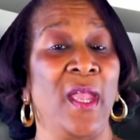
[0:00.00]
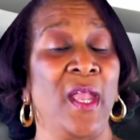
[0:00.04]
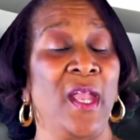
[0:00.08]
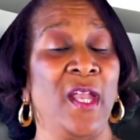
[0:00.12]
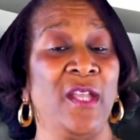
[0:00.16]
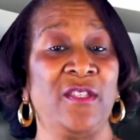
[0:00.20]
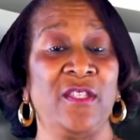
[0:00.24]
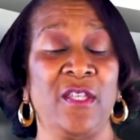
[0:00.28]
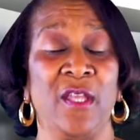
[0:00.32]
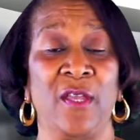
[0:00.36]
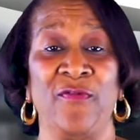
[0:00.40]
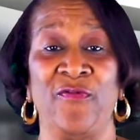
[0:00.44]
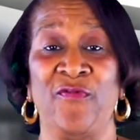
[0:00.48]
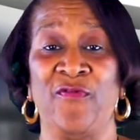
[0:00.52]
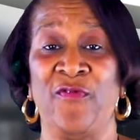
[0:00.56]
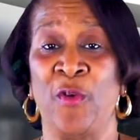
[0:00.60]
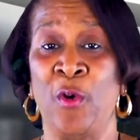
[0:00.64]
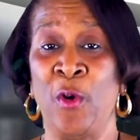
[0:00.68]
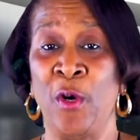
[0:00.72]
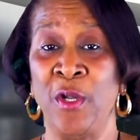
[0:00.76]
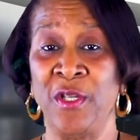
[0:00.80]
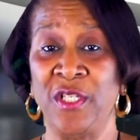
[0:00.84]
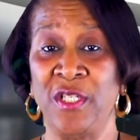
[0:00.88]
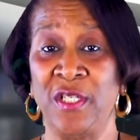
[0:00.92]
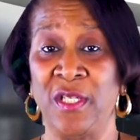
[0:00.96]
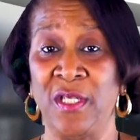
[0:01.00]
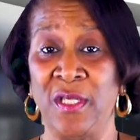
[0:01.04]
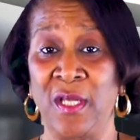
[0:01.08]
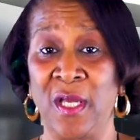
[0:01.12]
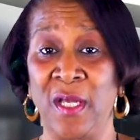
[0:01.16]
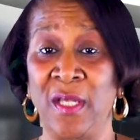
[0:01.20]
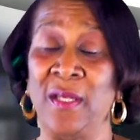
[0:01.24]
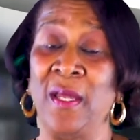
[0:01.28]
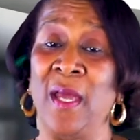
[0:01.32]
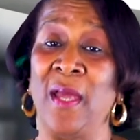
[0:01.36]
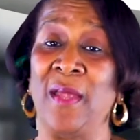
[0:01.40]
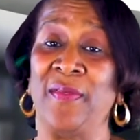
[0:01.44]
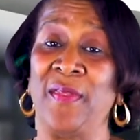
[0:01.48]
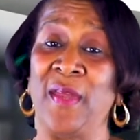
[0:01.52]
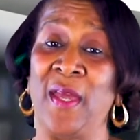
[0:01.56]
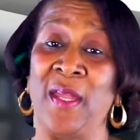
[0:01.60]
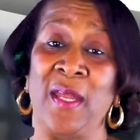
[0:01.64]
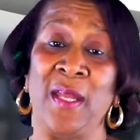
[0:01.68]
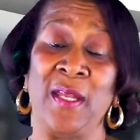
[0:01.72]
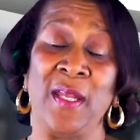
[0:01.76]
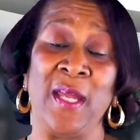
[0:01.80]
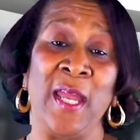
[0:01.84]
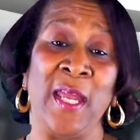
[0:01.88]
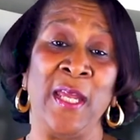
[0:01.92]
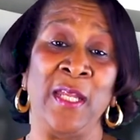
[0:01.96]
It's unfortunate that
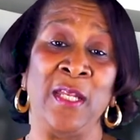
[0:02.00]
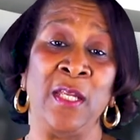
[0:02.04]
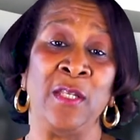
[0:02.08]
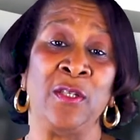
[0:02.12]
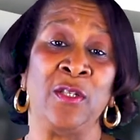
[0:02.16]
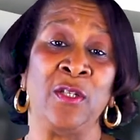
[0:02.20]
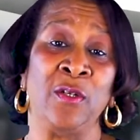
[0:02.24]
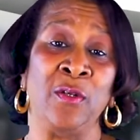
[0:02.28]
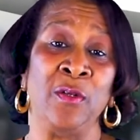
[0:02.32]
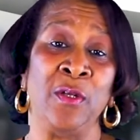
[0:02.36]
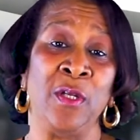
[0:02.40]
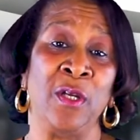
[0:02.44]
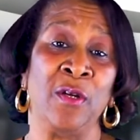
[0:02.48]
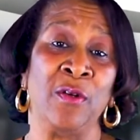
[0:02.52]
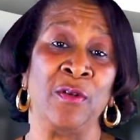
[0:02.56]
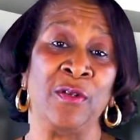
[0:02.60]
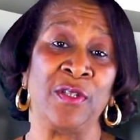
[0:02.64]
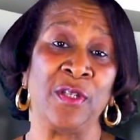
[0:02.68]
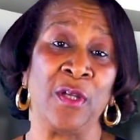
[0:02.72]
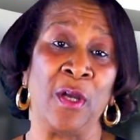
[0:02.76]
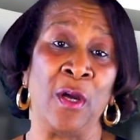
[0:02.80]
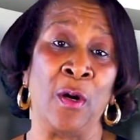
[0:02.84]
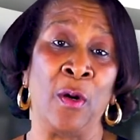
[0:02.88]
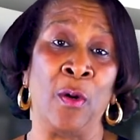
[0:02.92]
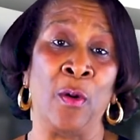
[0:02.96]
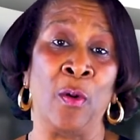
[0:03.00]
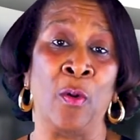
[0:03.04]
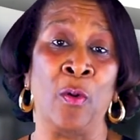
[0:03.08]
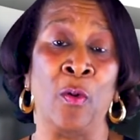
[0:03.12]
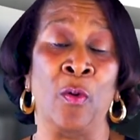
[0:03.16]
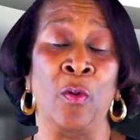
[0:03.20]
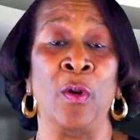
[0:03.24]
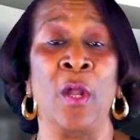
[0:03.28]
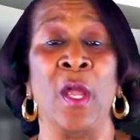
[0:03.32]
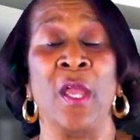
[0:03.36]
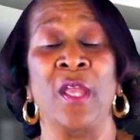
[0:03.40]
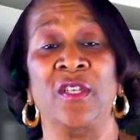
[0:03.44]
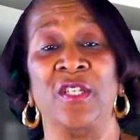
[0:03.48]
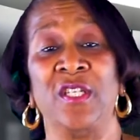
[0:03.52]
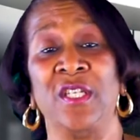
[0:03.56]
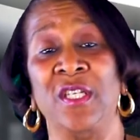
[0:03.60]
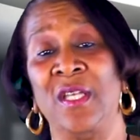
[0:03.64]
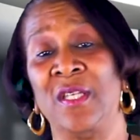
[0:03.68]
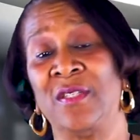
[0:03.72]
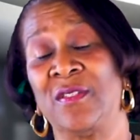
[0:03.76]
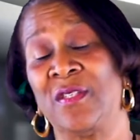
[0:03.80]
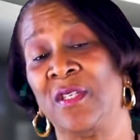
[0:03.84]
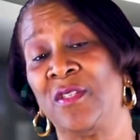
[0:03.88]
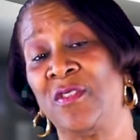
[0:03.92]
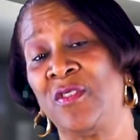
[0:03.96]
at 82 years old, she
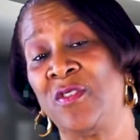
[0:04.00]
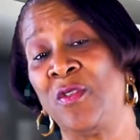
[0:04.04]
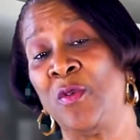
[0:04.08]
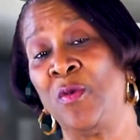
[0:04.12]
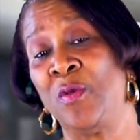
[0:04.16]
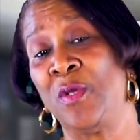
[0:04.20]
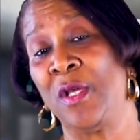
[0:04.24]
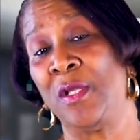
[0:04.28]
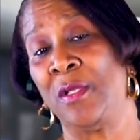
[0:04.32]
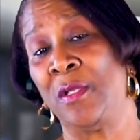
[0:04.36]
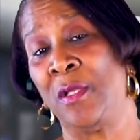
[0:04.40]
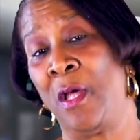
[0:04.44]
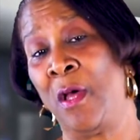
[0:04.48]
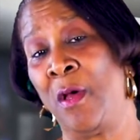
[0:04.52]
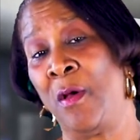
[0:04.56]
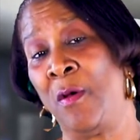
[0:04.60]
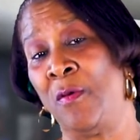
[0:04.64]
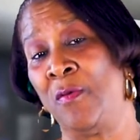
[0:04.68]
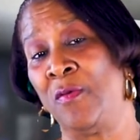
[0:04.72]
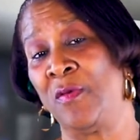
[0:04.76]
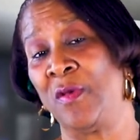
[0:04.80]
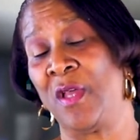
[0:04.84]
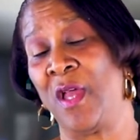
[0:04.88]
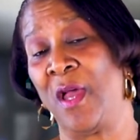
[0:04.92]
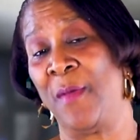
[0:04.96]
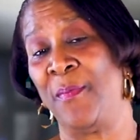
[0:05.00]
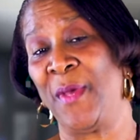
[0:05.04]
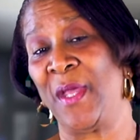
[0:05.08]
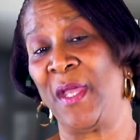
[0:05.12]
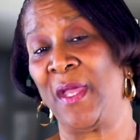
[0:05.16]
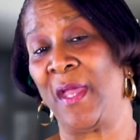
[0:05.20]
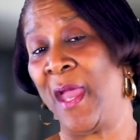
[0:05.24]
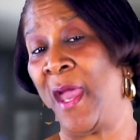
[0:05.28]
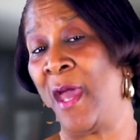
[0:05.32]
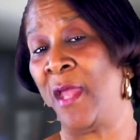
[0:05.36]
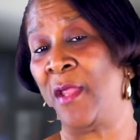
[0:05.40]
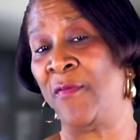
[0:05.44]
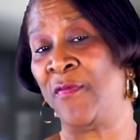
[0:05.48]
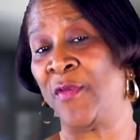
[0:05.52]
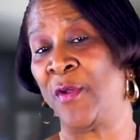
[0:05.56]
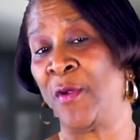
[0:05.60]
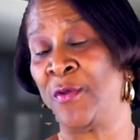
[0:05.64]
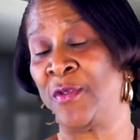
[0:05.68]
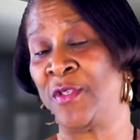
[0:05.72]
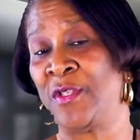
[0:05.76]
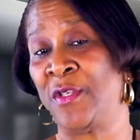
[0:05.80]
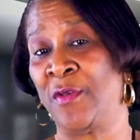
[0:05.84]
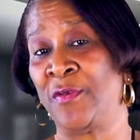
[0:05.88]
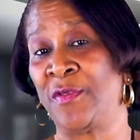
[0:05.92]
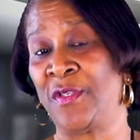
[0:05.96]
has a student loan coming out of
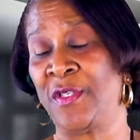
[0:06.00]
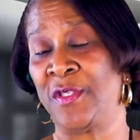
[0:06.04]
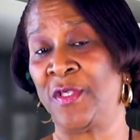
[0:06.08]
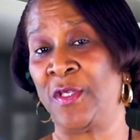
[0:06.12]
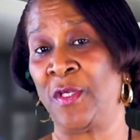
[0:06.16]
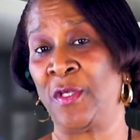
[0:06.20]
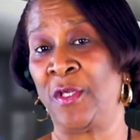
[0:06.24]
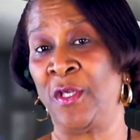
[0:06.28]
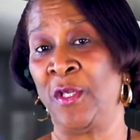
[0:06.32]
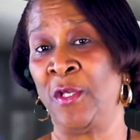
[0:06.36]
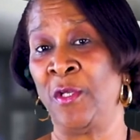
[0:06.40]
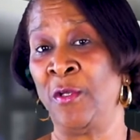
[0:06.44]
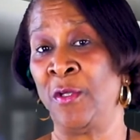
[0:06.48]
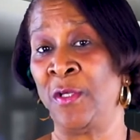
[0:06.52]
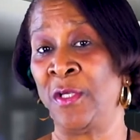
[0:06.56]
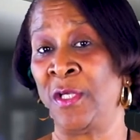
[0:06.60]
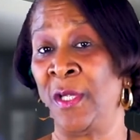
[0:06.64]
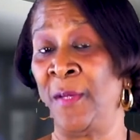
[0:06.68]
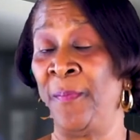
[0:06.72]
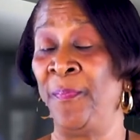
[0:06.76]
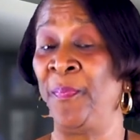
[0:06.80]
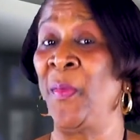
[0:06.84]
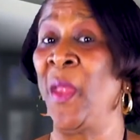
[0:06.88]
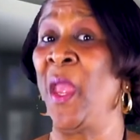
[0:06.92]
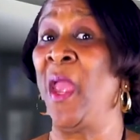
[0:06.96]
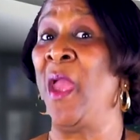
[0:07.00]
her Social Security.